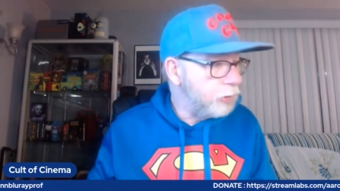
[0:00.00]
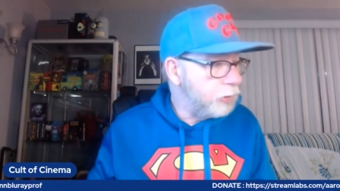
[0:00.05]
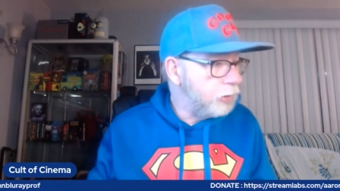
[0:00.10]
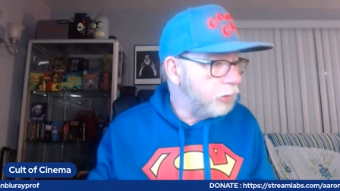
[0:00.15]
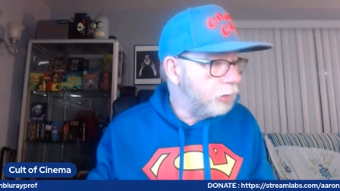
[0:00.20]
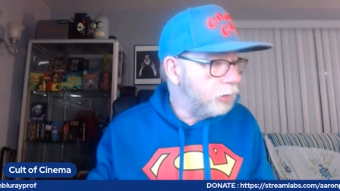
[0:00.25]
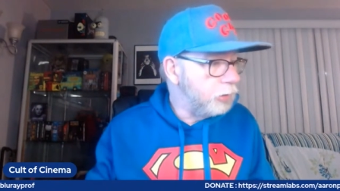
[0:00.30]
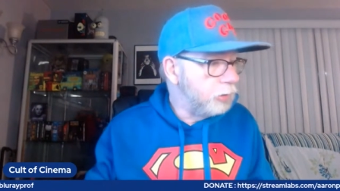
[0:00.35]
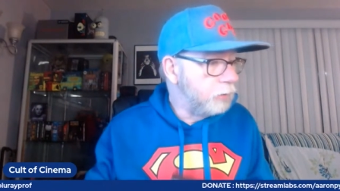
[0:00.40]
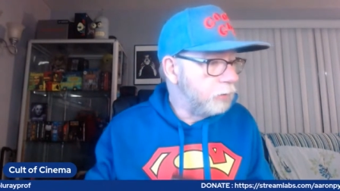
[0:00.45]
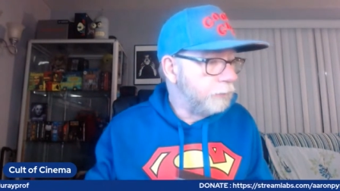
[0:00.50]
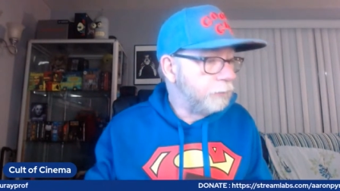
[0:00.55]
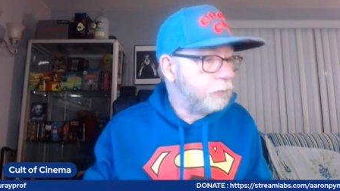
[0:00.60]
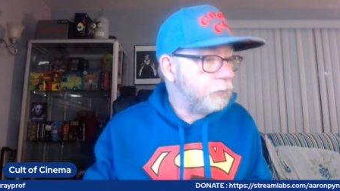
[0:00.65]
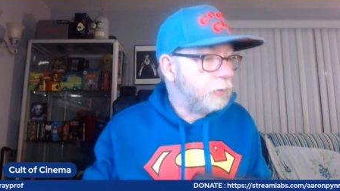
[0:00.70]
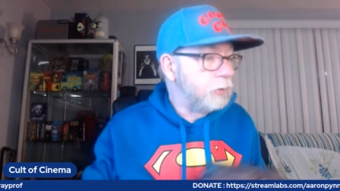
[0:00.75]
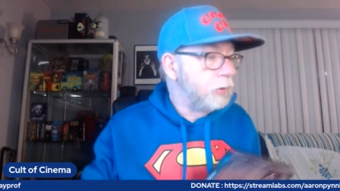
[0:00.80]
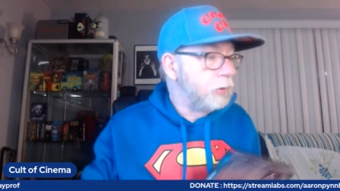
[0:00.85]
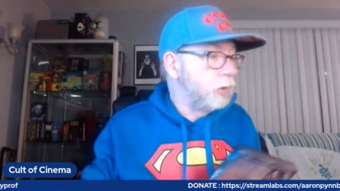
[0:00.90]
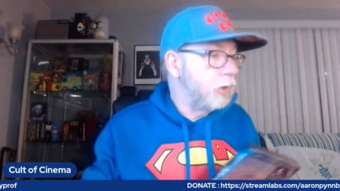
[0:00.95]
this year.
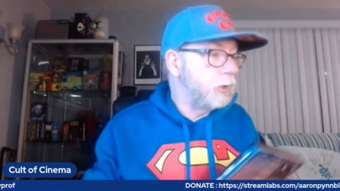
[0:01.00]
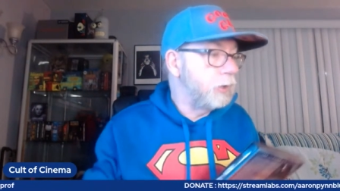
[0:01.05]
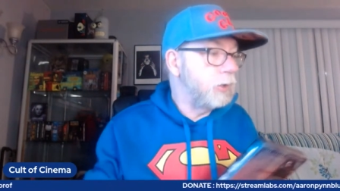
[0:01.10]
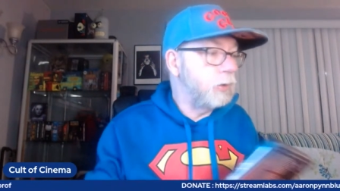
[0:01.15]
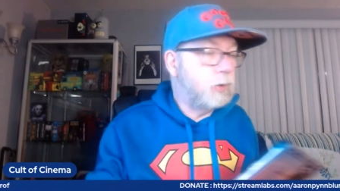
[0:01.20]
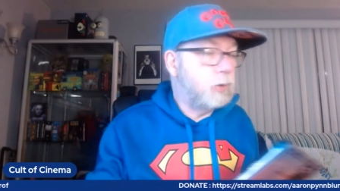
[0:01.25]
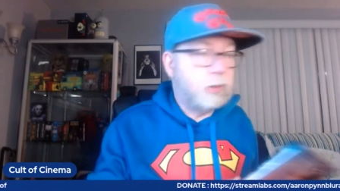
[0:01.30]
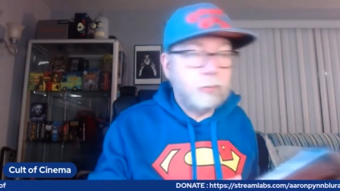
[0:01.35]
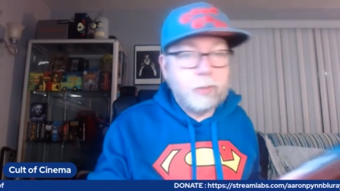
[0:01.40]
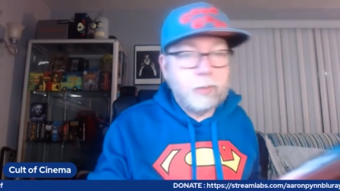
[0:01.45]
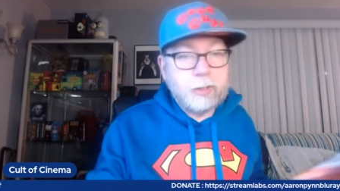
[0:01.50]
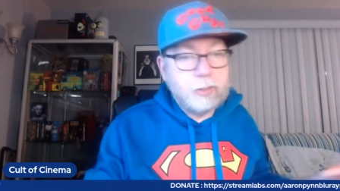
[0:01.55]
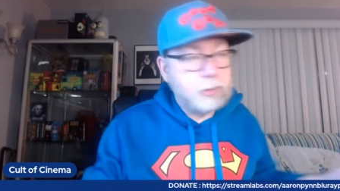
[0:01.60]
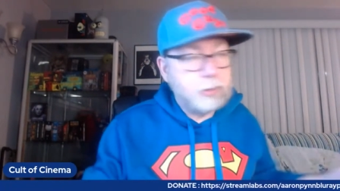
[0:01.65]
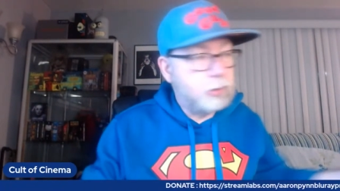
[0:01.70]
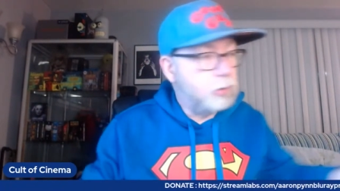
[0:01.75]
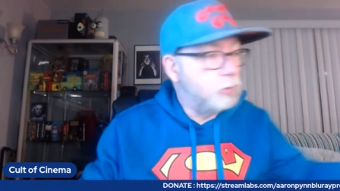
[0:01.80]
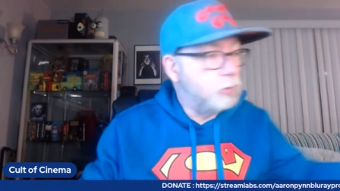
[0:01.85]
So I did want to